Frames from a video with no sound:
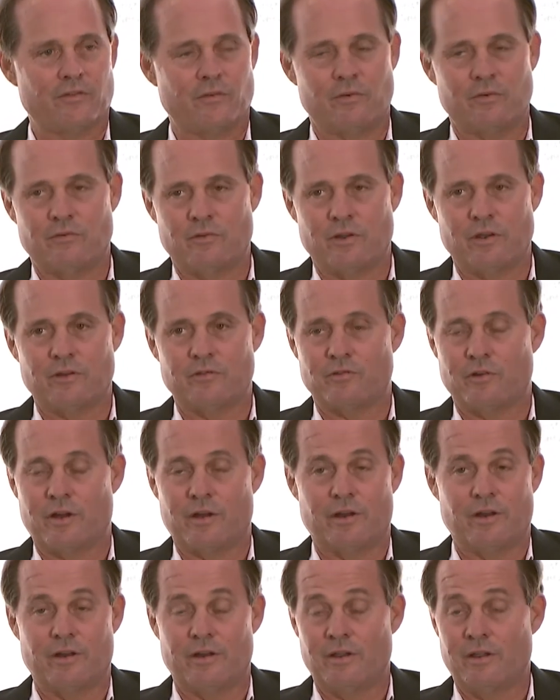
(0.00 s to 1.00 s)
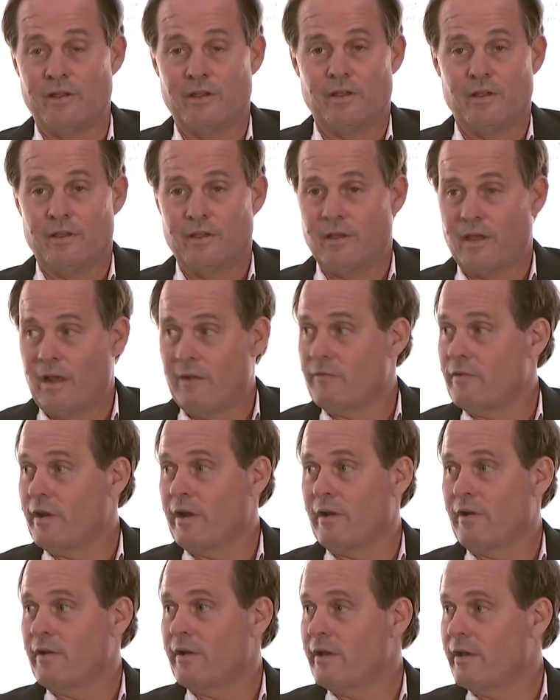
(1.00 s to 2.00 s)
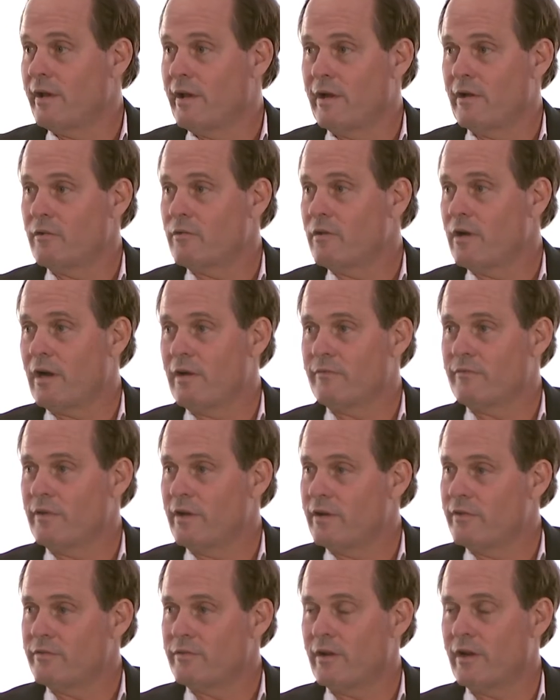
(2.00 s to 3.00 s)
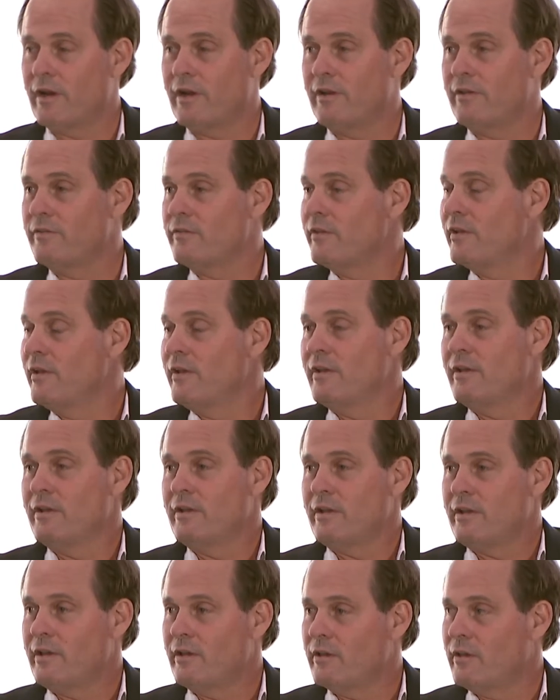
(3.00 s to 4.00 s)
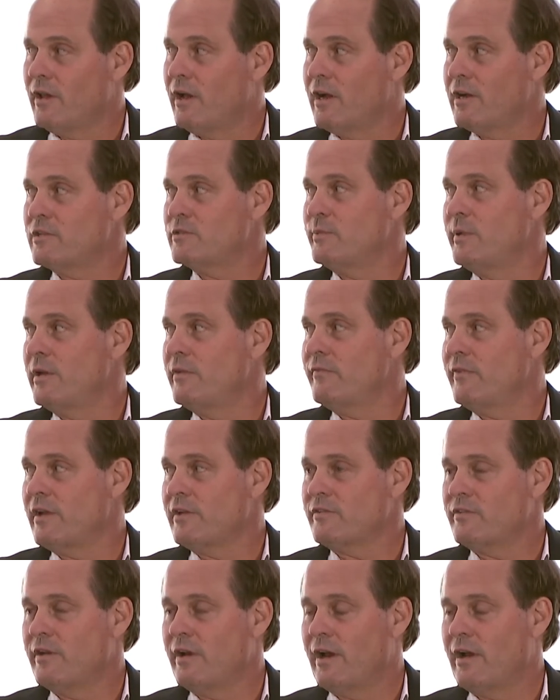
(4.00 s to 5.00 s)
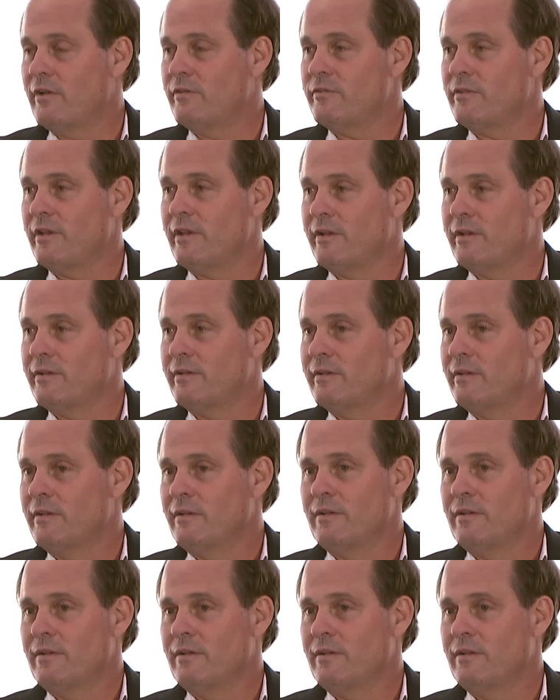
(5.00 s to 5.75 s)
So we've really traded every area: aircraft franchise, HELOCs, manufactured housing,